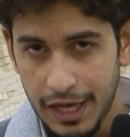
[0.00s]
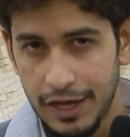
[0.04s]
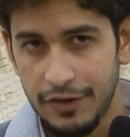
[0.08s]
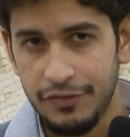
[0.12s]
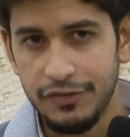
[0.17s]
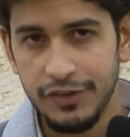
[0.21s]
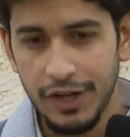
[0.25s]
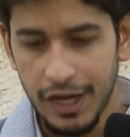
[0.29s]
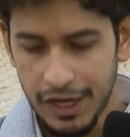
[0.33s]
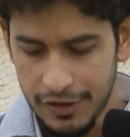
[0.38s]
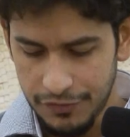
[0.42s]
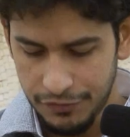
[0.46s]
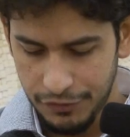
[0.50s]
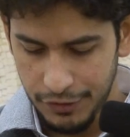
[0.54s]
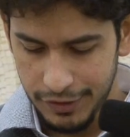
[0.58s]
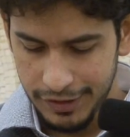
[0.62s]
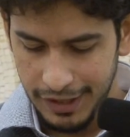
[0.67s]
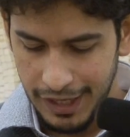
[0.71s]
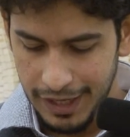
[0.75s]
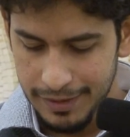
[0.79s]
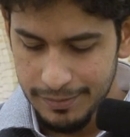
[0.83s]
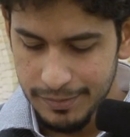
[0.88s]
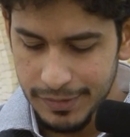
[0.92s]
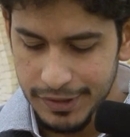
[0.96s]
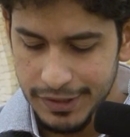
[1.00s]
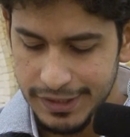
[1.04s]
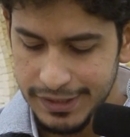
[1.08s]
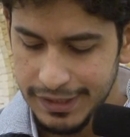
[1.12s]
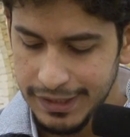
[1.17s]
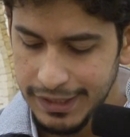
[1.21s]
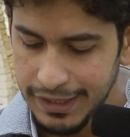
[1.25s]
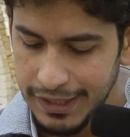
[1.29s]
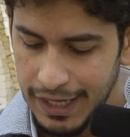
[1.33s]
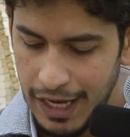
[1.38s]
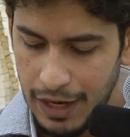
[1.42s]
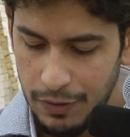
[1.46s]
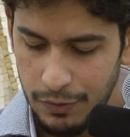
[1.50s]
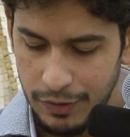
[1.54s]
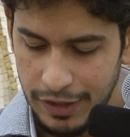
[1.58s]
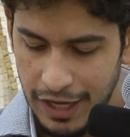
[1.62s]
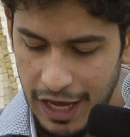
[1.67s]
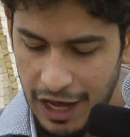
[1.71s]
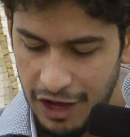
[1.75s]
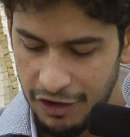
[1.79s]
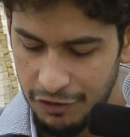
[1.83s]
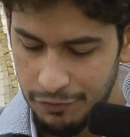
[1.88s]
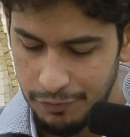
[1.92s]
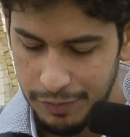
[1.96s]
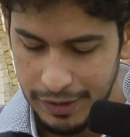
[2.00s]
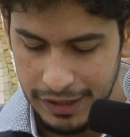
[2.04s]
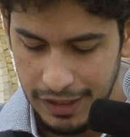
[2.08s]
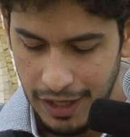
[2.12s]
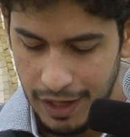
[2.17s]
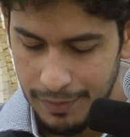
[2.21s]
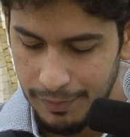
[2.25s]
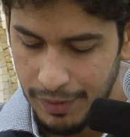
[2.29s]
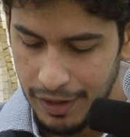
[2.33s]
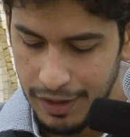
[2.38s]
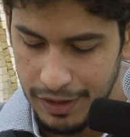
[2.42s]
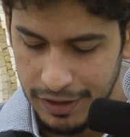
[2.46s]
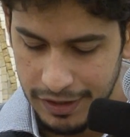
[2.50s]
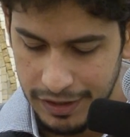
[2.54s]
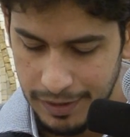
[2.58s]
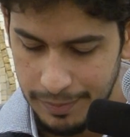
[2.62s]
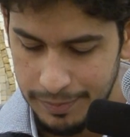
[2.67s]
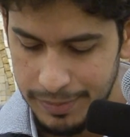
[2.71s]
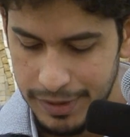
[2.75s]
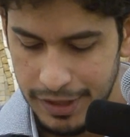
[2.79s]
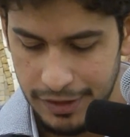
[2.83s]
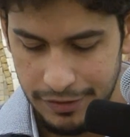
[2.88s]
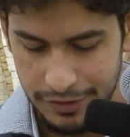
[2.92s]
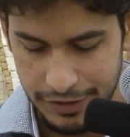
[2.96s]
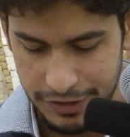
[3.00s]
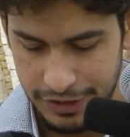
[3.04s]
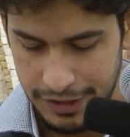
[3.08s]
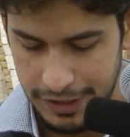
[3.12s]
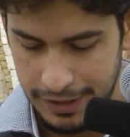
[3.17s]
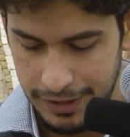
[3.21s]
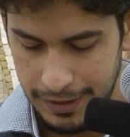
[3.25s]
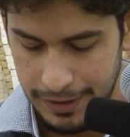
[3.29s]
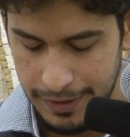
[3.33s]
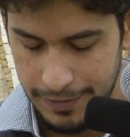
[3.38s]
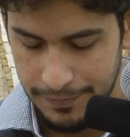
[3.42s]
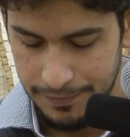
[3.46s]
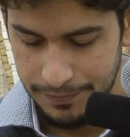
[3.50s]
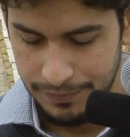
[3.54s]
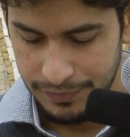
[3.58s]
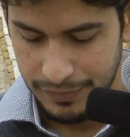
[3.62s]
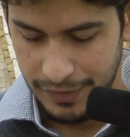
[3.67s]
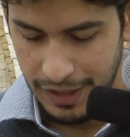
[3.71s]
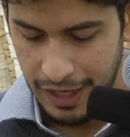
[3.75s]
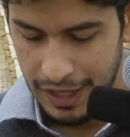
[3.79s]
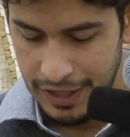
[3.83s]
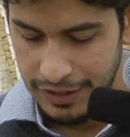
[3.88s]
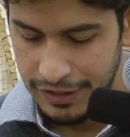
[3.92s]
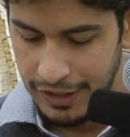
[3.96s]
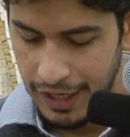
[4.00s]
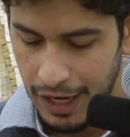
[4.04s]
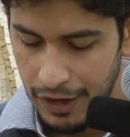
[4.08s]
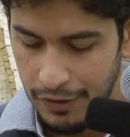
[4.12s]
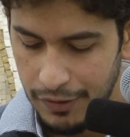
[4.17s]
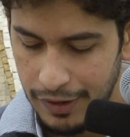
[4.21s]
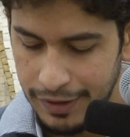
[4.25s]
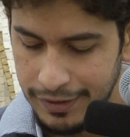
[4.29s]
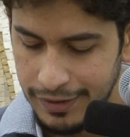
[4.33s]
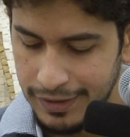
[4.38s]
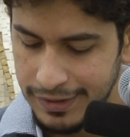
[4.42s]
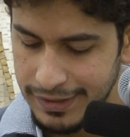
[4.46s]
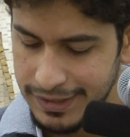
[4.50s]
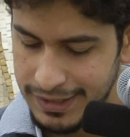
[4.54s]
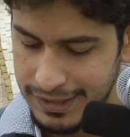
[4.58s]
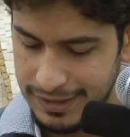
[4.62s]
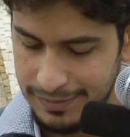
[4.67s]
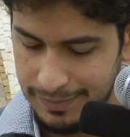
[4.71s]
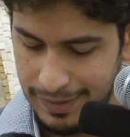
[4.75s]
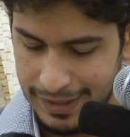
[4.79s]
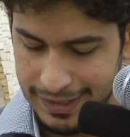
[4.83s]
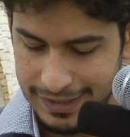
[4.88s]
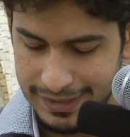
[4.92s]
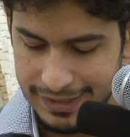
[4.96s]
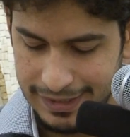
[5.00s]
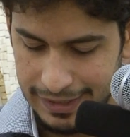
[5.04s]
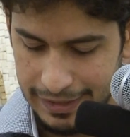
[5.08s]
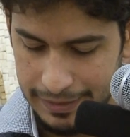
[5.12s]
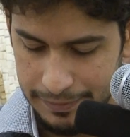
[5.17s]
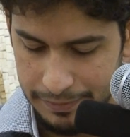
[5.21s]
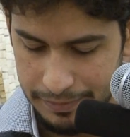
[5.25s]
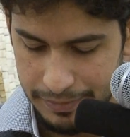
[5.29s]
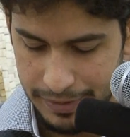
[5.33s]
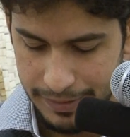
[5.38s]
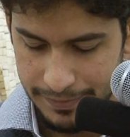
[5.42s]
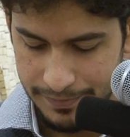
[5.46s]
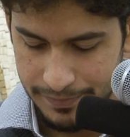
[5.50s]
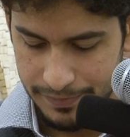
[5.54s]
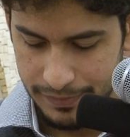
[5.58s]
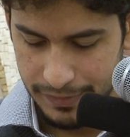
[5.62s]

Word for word: If not for thy mercy, I would have been among the perishing, and thou annulst my slip.